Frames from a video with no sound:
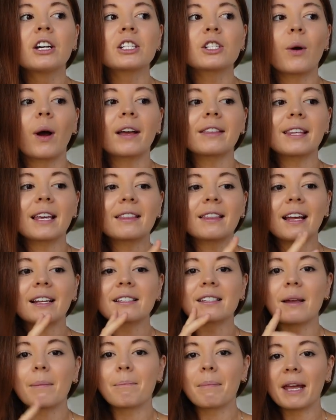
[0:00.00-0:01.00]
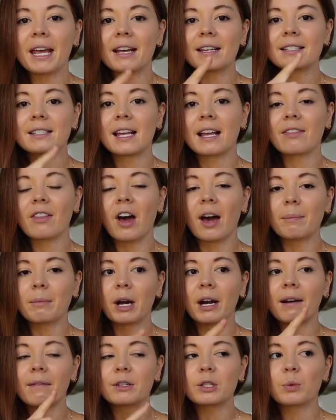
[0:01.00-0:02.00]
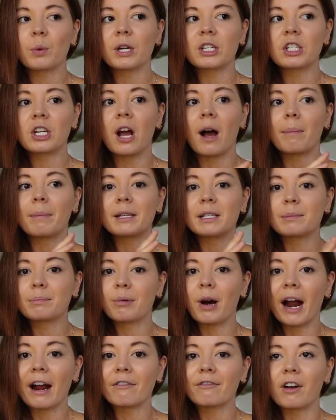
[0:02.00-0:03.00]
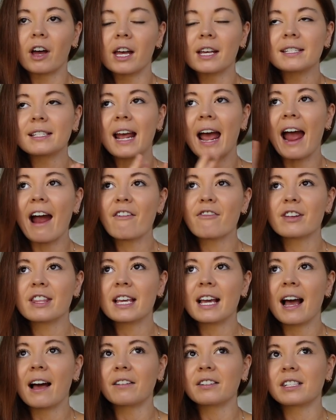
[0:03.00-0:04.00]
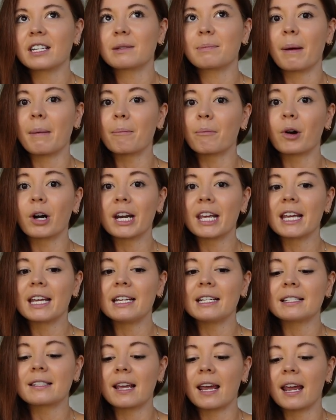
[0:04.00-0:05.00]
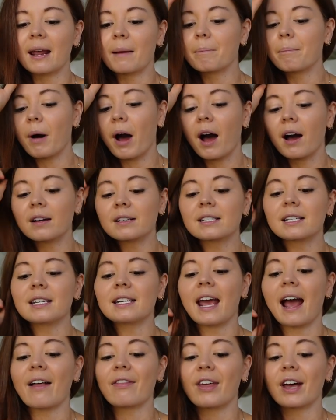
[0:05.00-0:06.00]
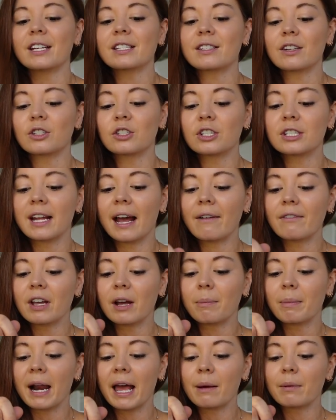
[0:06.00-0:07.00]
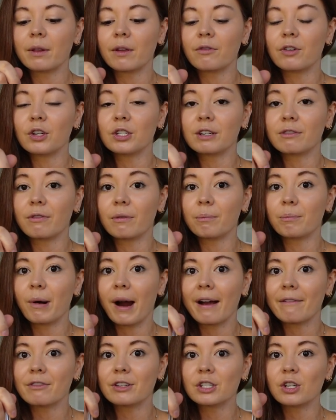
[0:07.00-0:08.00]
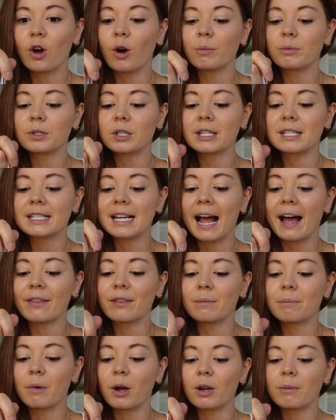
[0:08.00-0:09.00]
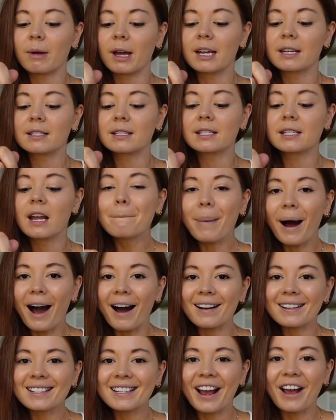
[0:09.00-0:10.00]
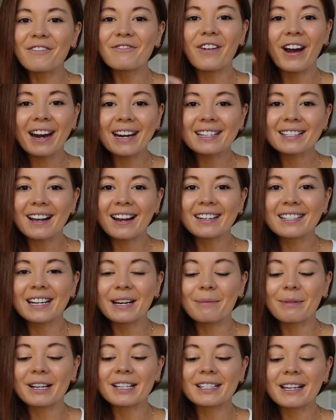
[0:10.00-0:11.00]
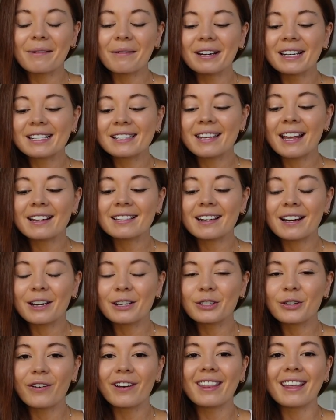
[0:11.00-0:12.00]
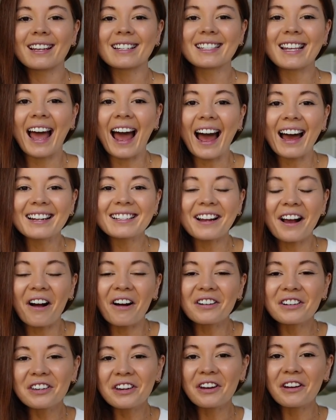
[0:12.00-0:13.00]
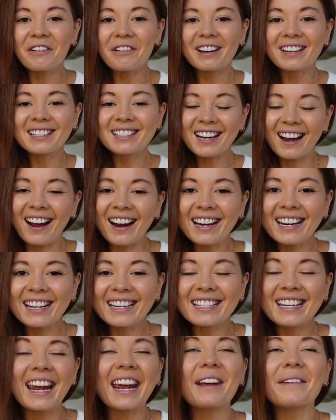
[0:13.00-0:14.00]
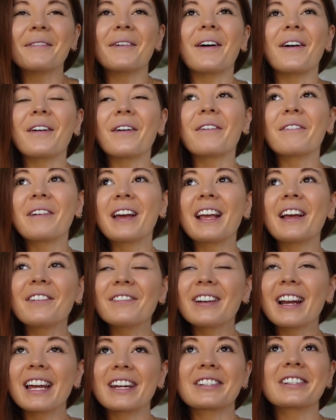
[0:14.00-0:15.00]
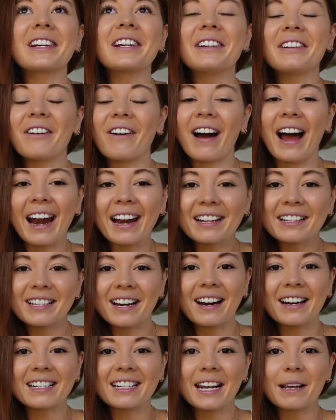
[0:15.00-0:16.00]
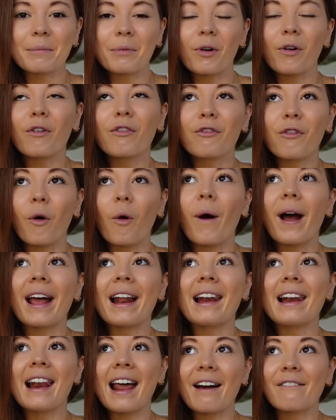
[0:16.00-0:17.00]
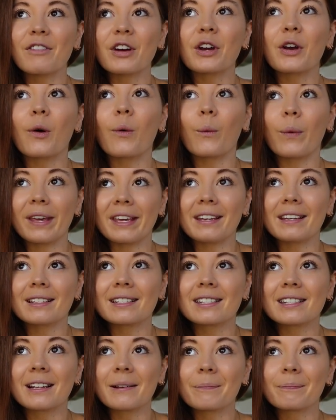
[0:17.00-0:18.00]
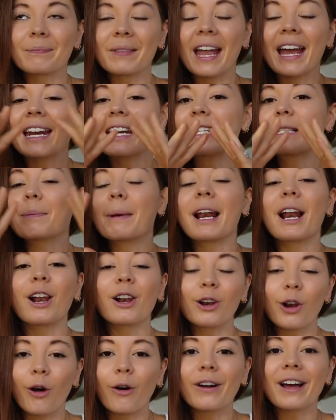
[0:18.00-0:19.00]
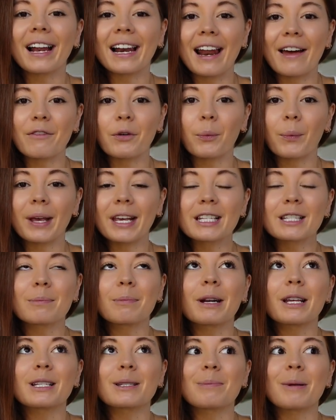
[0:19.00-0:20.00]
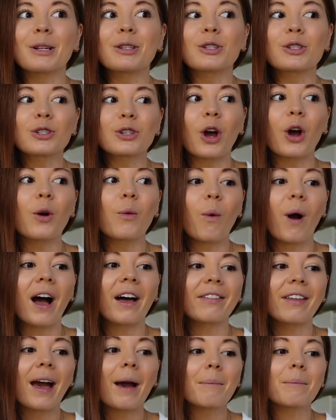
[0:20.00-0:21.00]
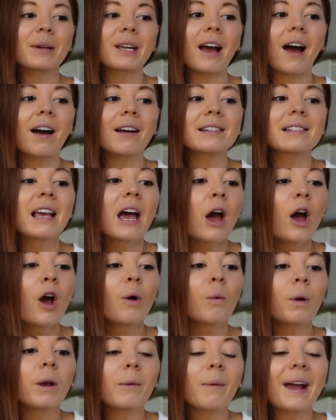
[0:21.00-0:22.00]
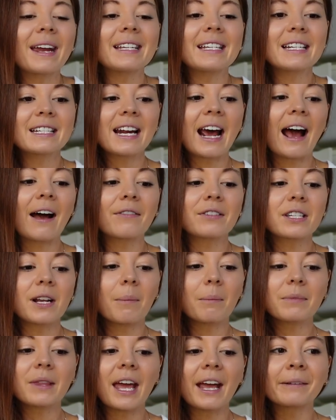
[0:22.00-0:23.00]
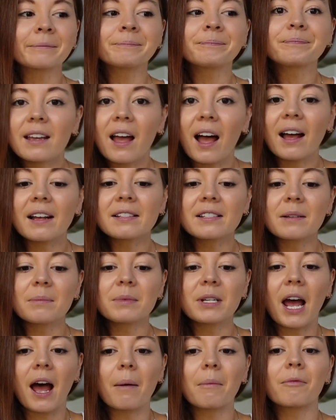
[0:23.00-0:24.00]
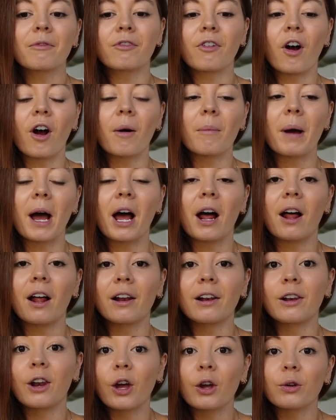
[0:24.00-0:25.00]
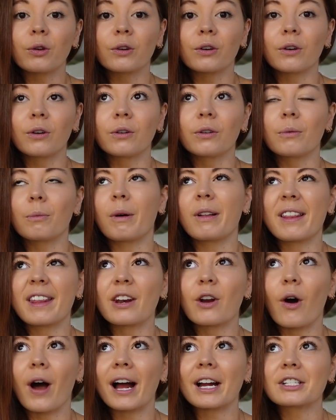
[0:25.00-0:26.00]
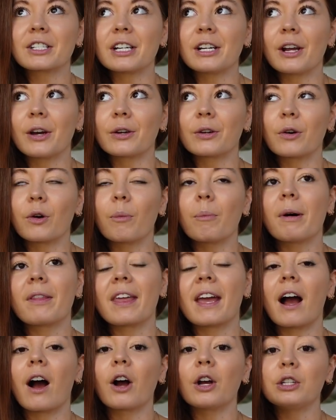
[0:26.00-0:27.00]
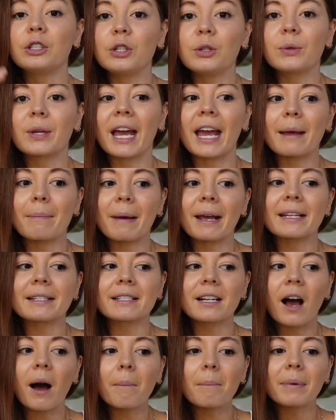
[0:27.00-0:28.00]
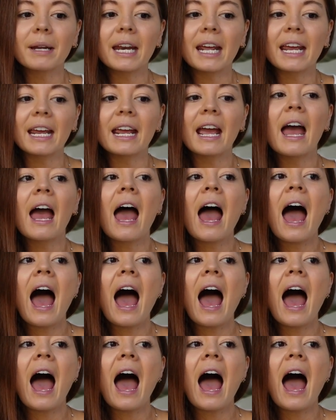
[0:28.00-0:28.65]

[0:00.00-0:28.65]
So I think that's the biggest thing that I'm kind of switching up is breakfast. Everything else has been pretty easy, but yeah, that's just having a play with a few different breakfast options at the moment. But I'm very excited because I'm going to sit and enjoy this at our new dining table. We've literally not had a dining table for 11 weeks. It has been a long 11 weeks, but it's been so worth it because we waited to have something custom done from a local, well, they're not actually local, but they are a UK-based company.